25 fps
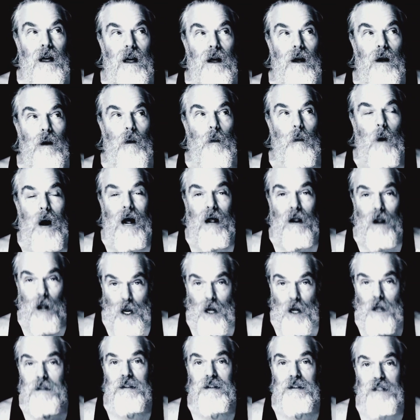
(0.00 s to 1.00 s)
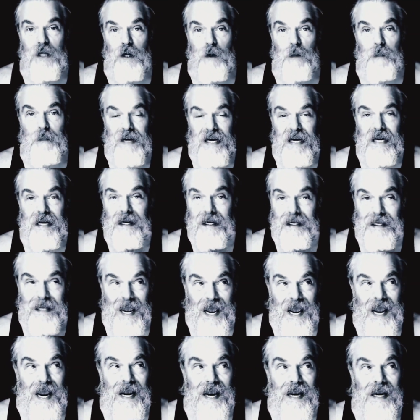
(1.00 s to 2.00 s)
while also being
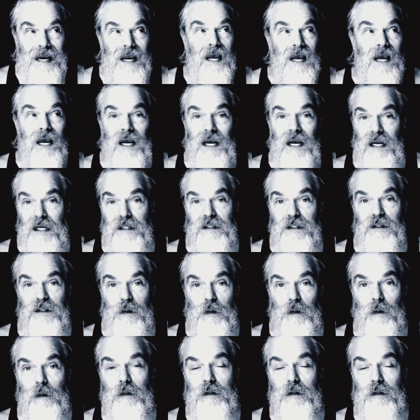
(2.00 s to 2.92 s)
gay is cool